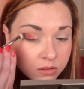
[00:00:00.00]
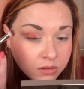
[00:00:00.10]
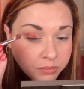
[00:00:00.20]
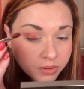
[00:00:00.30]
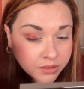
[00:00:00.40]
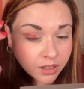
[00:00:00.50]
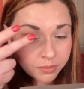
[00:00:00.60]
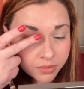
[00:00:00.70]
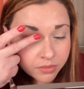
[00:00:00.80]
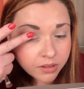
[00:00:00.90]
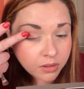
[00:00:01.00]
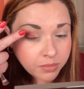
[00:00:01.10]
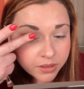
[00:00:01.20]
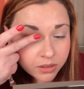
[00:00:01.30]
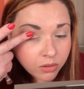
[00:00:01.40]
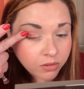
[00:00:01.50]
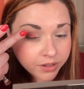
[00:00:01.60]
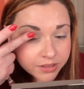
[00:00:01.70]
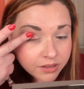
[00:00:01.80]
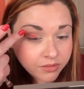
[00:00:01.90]
Build it up a little bit, go
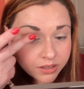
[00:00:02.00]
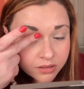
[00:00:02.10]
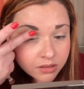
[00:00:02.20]
crazy, right?